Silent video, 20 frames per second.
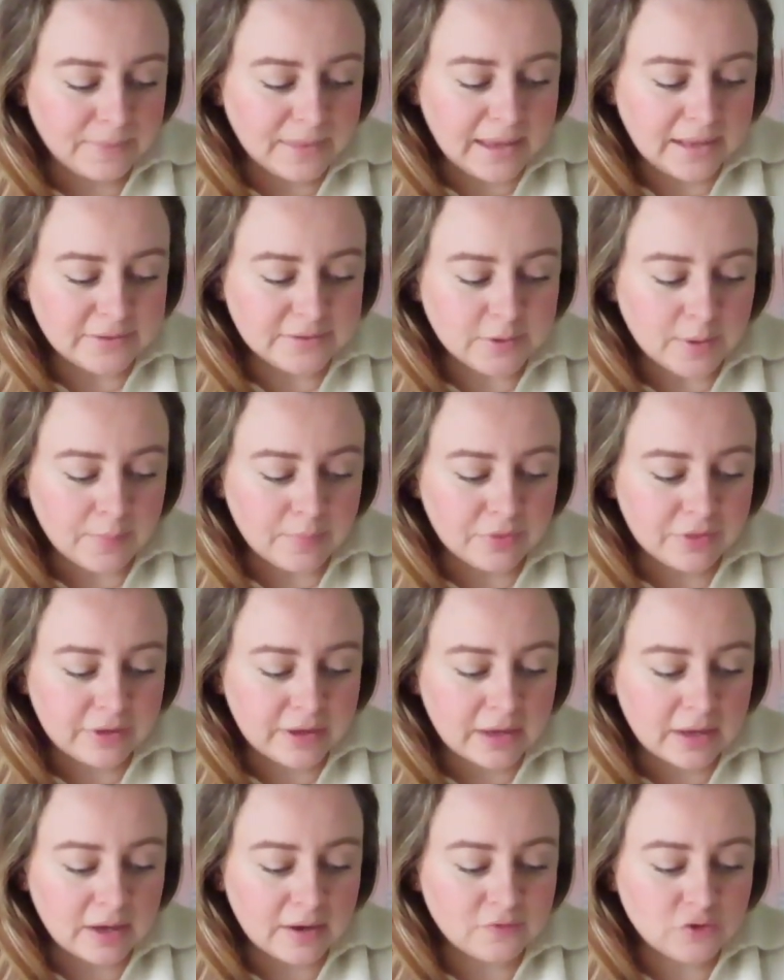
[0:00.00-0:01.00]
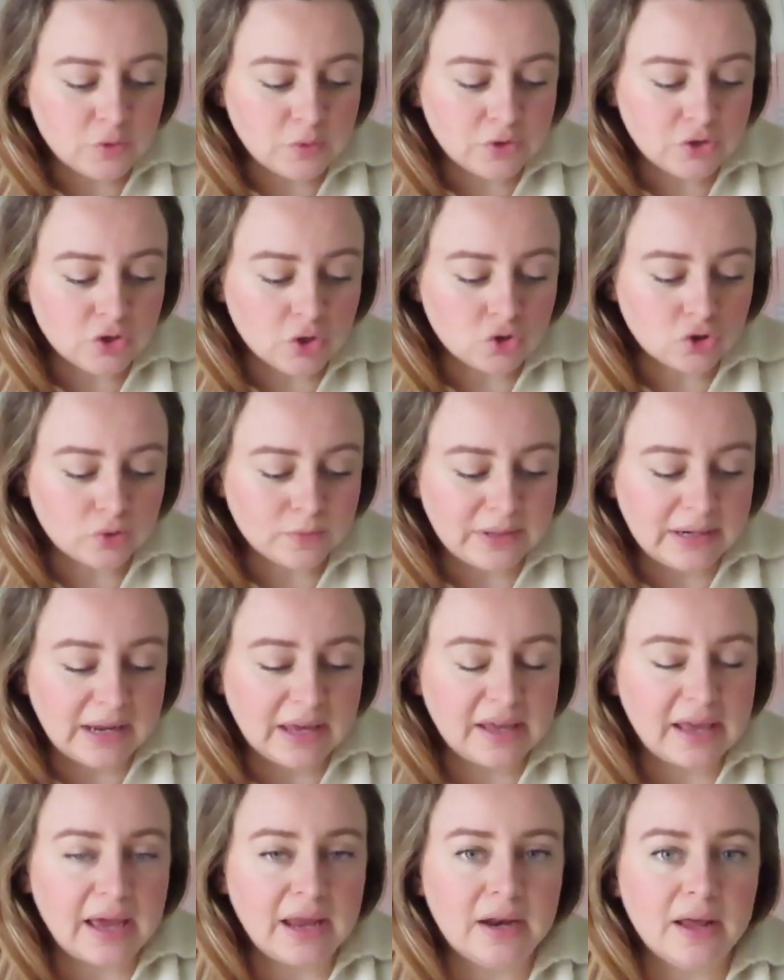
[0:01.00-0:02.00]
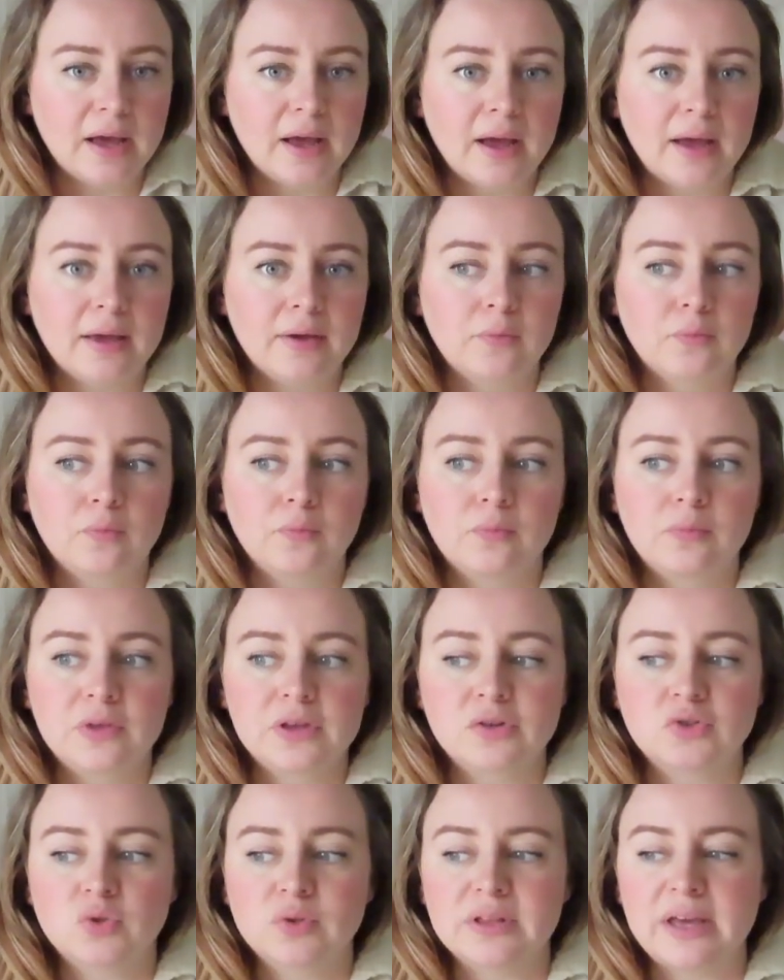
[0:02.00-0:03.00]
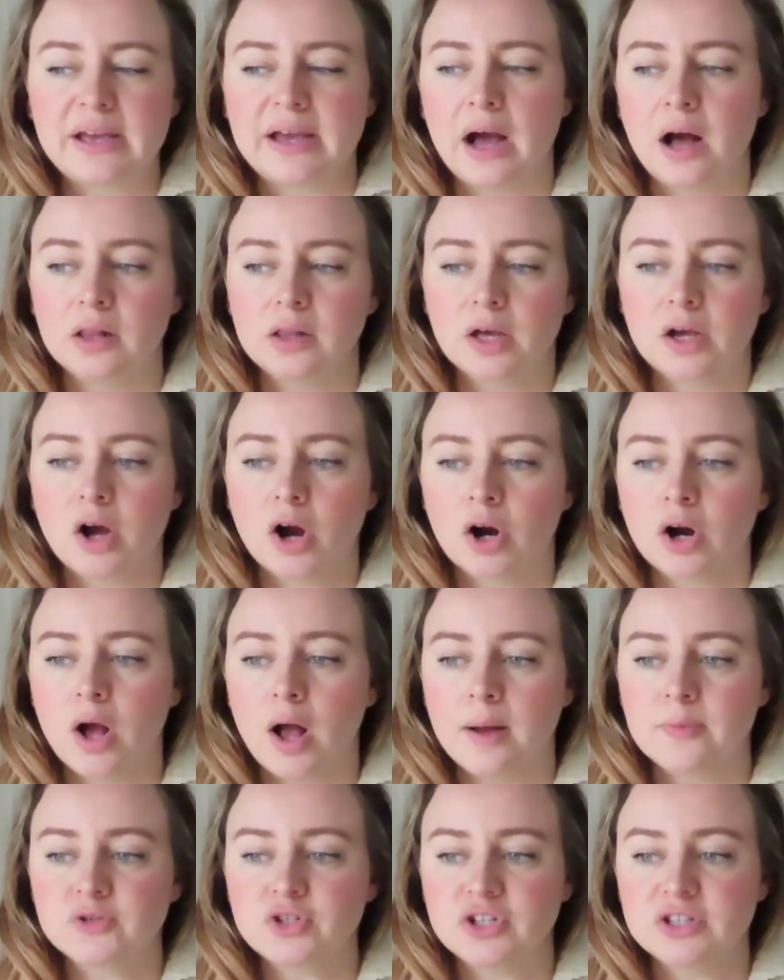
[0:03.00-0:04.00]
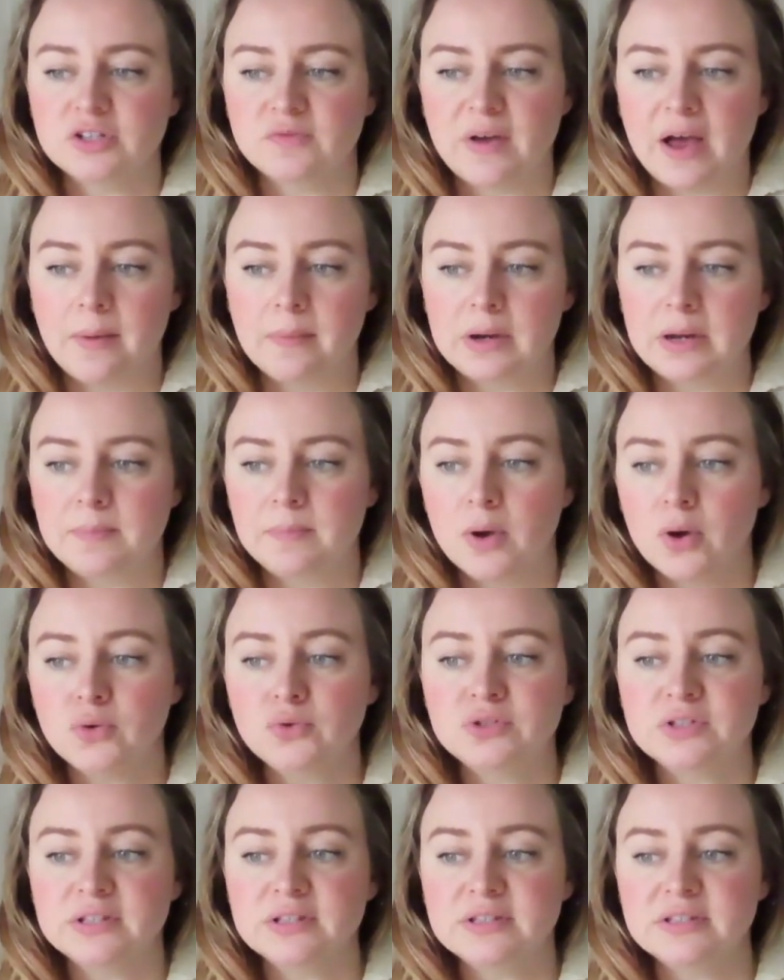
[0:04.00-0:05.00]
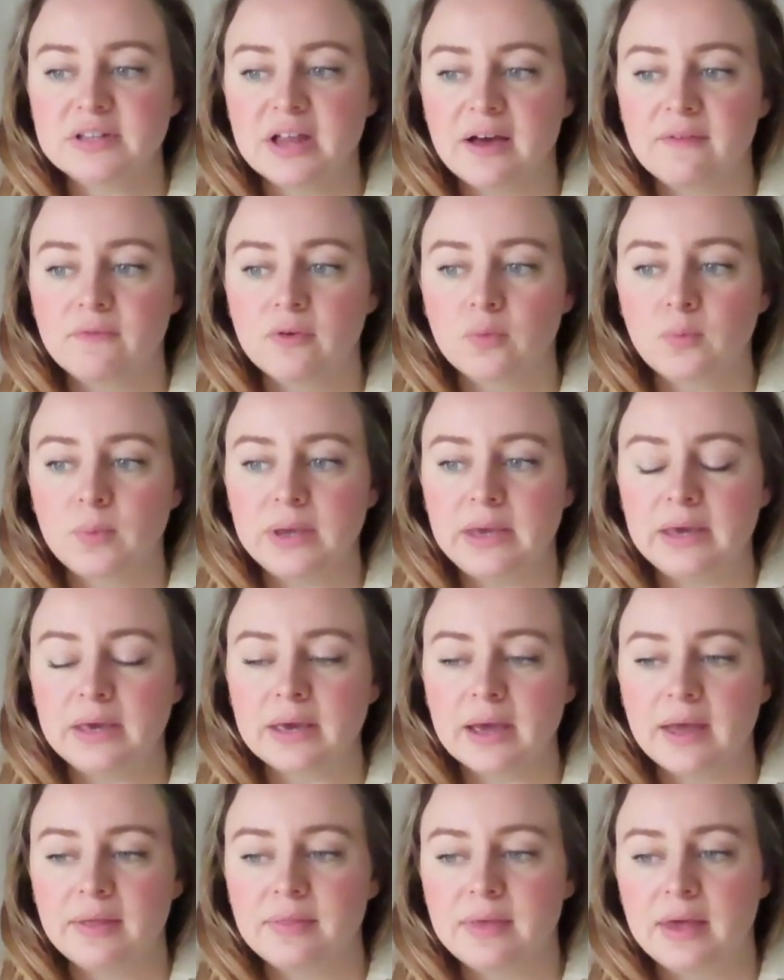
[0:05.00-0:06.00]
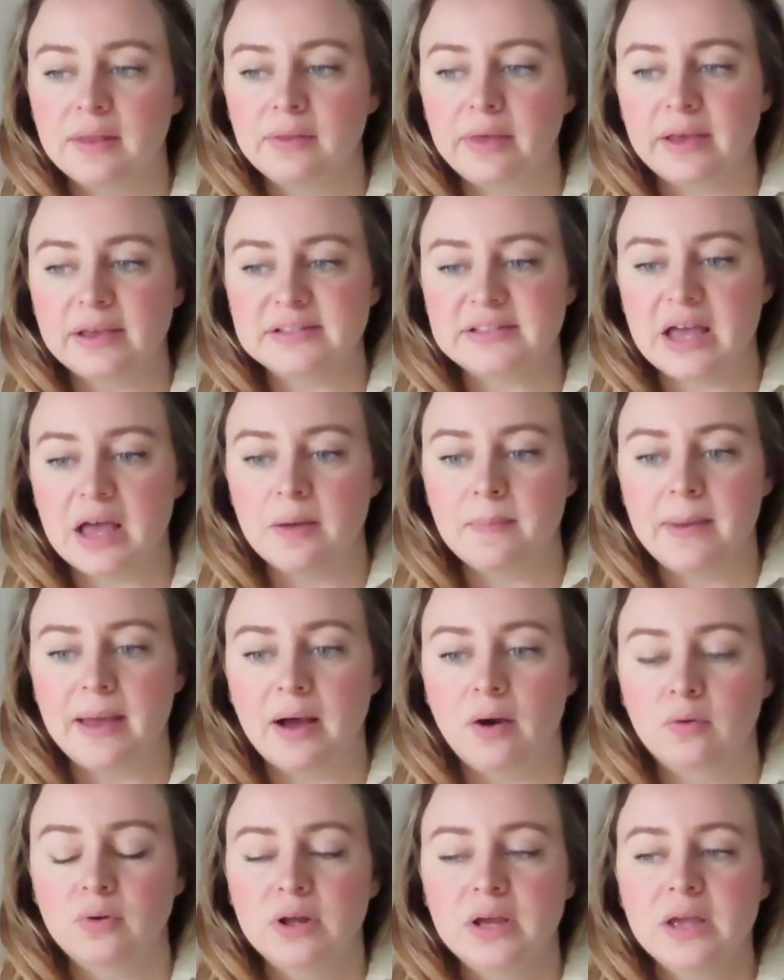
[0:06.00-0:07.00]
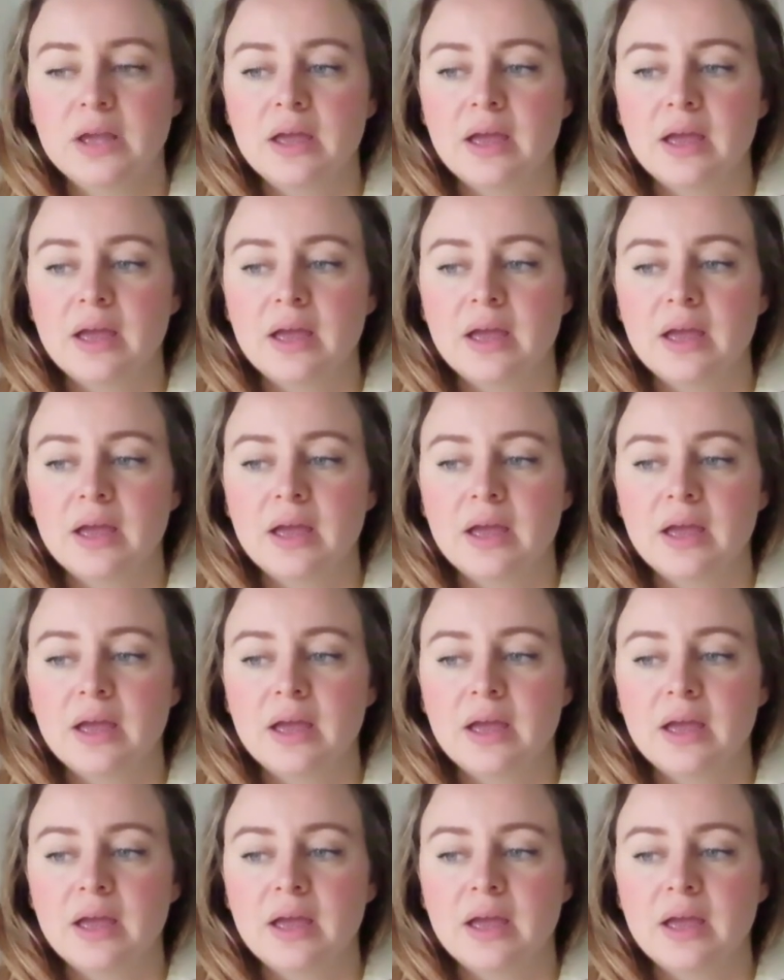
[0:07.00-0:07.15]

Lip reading: And so I'm thinking of doing social media again. I think of doing like a la carte options of how many posts and stuff a week, and then like a set amount,